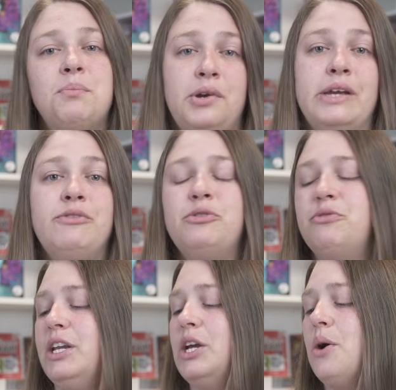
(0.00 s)
preview
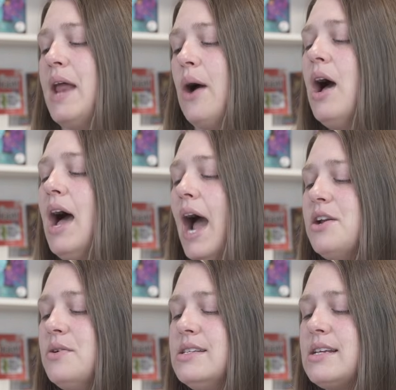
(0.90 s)
video. Now, I
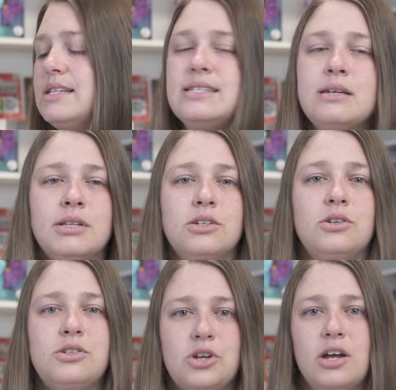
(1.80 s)
know this can seem a
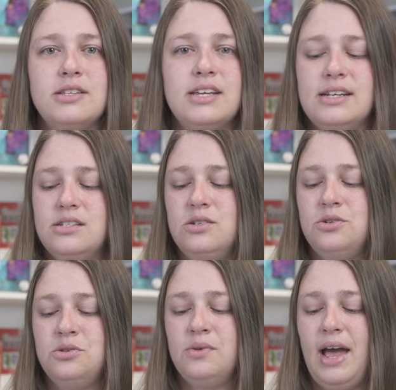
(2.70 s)
little daunting
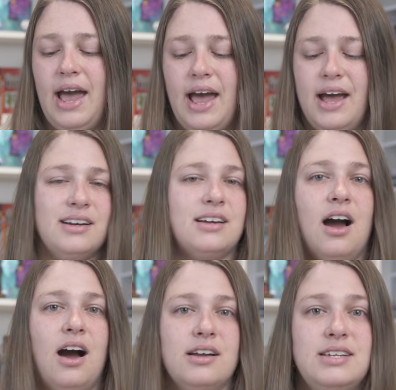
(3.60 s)
to add
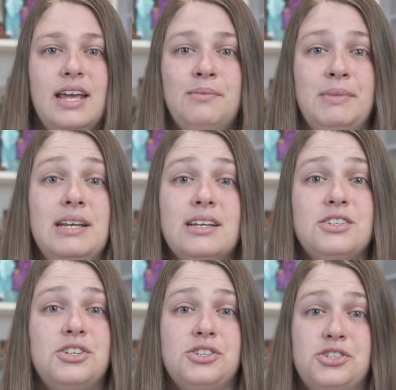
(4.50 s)
content and media
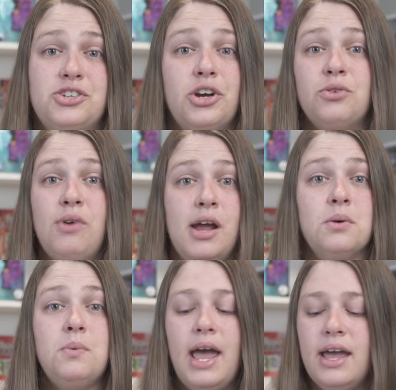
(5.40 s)
to your show right
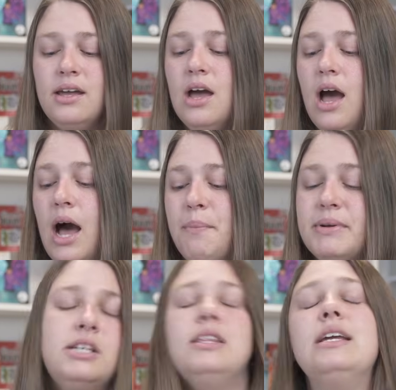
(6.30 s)
away, but
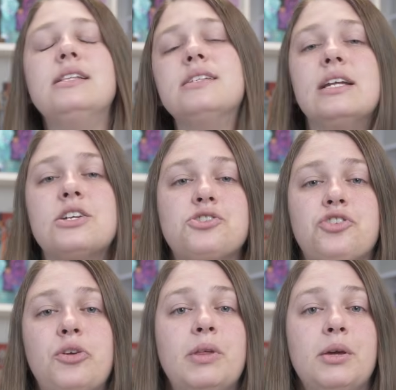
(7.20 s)
I think it's an
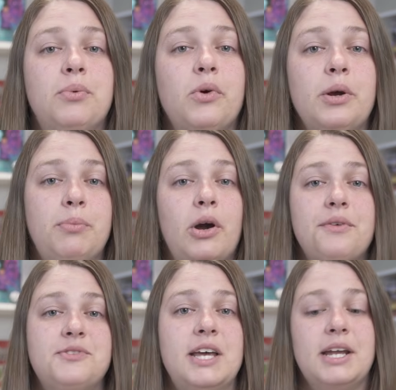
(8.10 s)
extremely important part
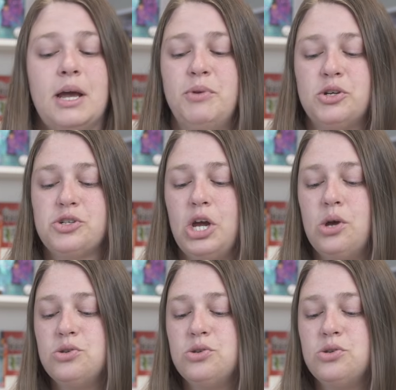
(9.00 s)
of setting up your show.